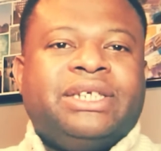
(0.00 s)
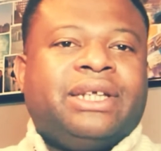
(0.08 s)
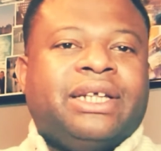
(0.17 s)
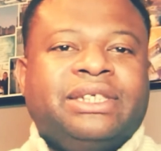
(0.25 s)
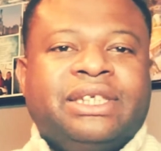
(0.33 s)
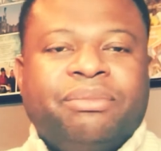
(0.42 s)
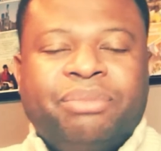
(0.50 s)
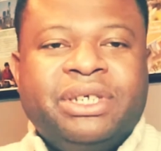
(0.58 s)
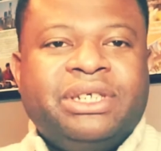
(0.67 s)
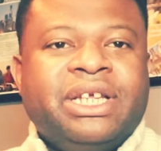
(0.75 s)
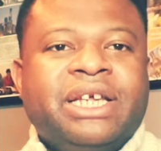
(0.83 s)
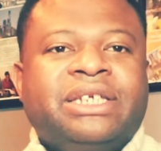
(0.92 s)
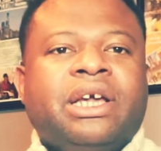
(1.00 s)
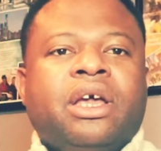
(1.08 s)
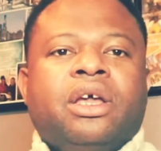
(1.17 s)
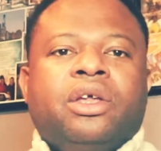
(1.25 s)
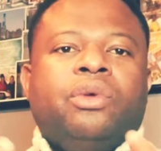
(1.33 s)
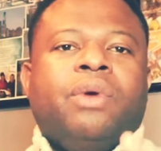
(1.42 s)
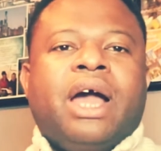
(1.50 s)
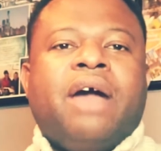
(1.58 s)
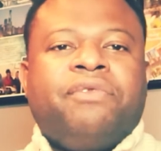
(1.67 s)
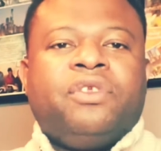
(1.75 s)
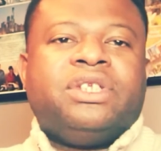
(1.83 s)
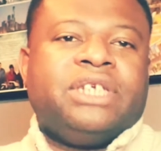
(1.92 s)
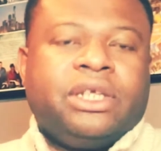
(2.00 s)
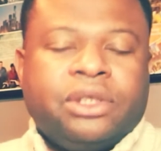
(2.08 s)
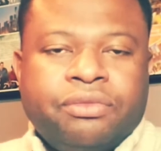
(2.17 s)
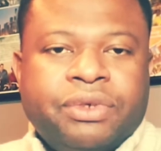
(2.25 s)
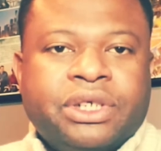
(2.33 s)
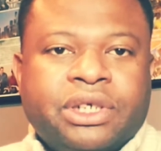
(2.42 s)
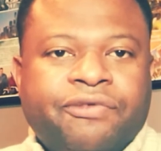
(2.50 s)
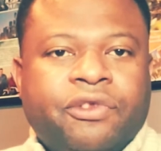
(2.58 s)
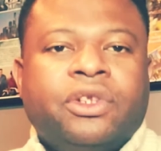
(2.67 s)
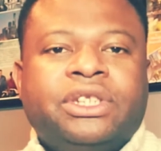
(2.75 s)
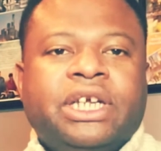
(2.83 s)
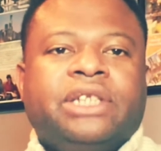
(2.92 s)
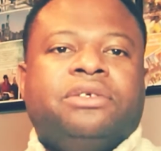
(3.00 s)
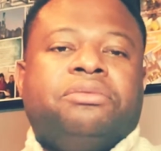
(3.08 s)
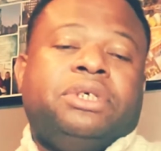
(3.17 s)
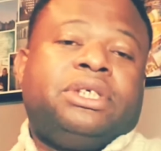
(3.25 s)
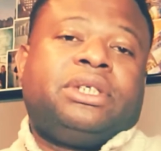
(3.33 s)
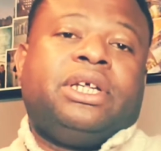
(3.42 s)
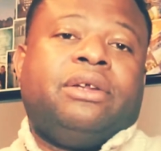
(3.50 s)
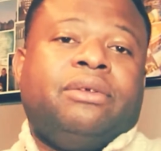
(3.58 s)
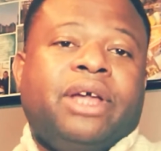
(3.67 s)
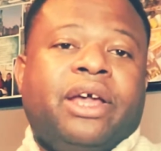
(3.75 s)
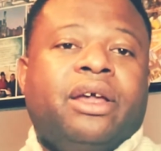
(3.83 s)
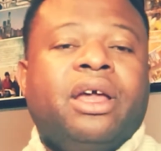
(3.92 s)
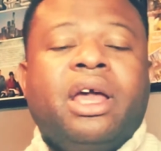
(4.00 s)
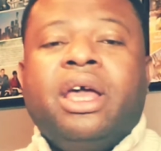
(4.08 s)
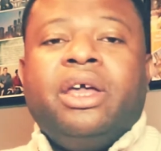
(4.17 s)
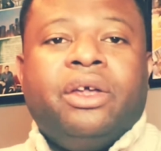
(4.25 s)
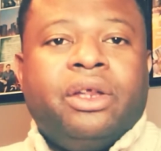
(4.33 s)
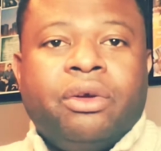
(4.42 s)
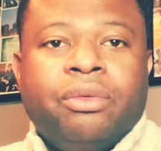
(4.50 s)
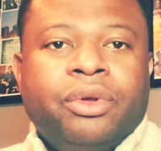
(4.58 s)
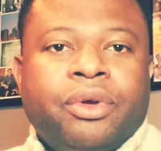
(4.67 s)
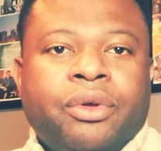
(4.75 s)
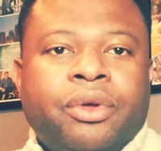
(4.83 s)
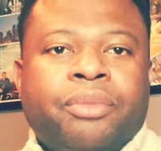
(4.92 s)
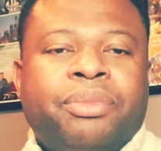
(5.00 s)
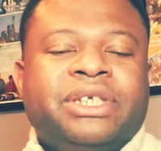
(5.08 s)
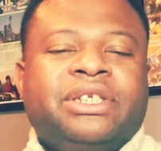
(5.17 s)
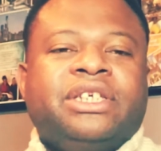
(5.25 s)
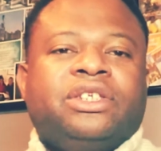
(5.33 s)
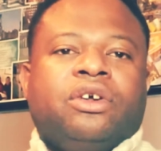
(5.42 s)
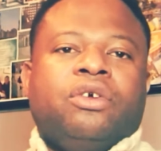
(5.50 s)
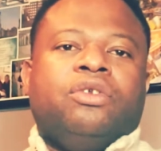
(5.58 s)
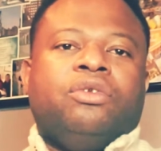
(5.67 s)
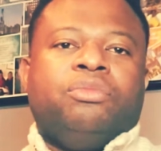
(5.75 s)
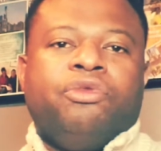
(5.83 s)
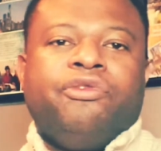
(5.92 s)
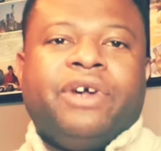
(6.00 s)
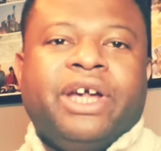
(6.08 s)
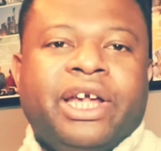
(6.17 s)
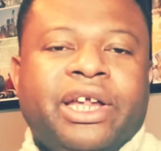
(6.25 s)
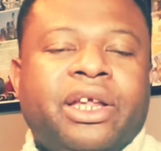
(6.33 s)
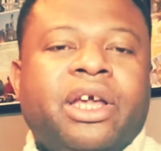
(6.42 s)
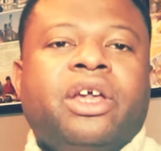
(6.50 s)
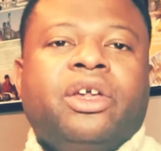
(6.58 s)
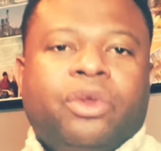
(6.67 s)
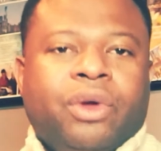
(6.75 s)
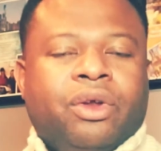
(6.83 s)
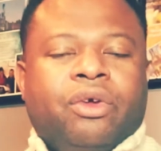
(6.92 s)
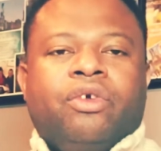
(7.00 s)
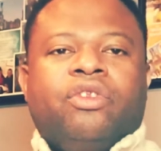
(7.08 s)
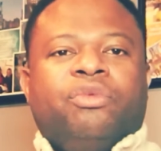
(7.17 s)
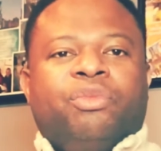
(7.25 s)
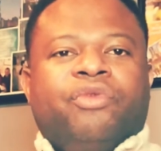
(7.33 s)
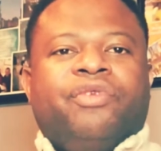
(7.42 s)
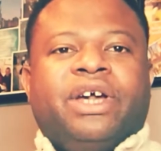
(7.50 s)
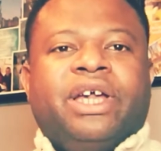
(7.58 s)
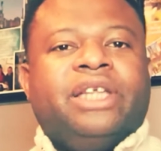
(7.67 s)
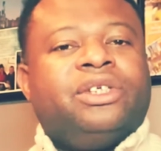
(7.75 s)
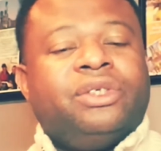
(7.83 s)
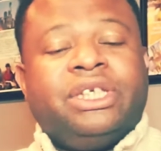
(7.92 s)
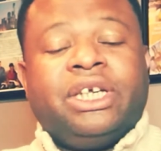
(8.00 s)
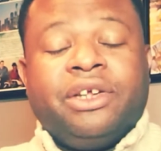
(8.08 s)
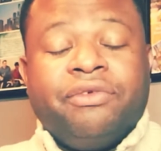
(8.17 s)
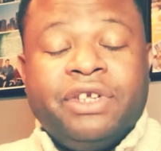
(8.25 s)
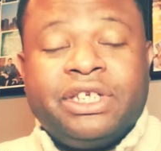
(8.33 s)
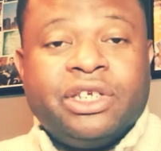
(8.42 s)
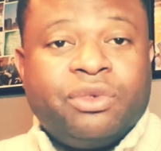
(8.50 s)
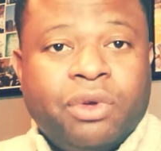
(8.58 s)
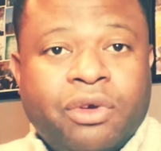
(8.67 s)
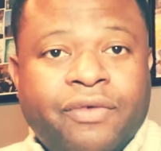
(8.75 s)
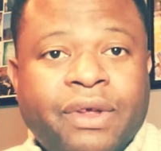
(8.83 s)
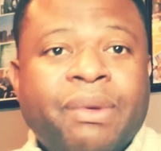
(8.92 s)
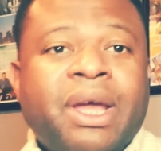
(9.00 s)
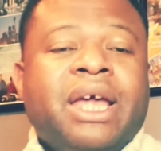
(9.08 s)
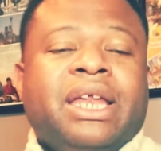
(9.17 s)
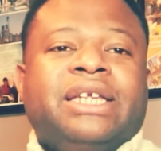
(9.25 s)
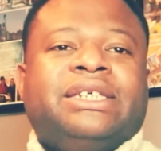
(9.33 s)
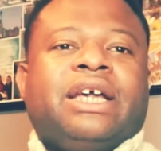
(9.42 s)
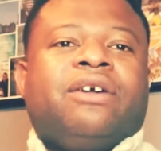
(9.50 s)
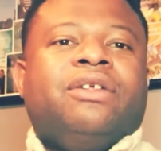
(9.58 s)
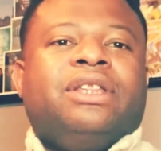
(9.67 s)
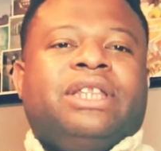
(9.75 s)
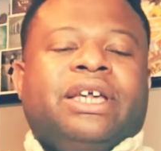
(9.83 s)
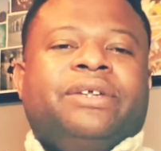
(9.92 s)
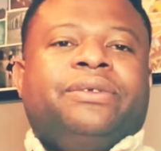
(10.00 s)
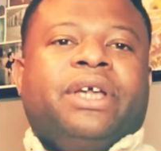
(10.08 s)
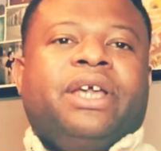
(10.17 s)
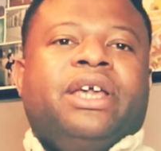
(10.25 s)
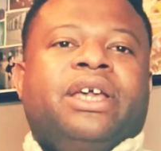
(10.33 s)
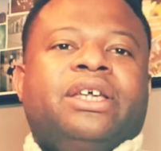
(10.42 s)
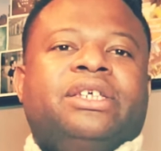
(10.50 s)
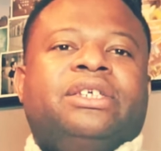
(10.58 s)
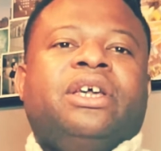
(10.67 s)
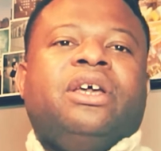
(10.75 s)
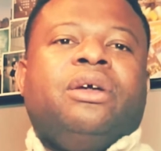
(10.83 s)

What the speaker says: it's starting a business, you have to take the risk. If you don't take the risk, then hey, your business is not going to move ahead. You're not going to move ahead. So taking risk is one of them. The second thing is